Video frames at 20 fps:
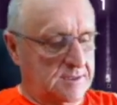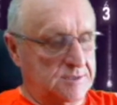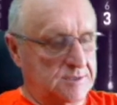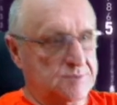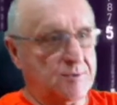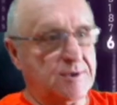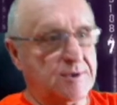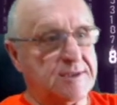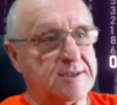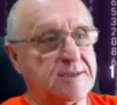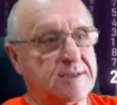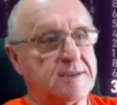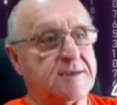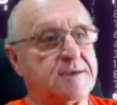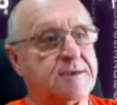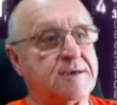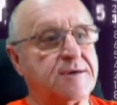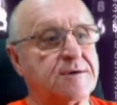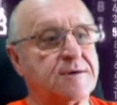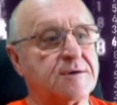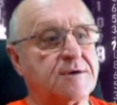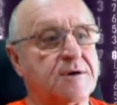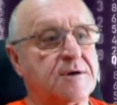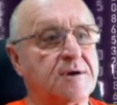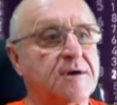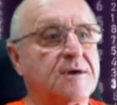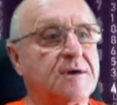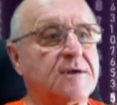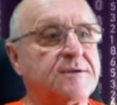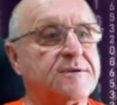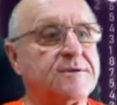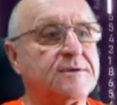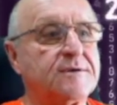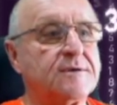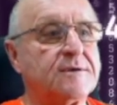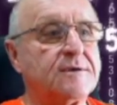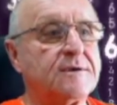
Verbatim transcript: is one here called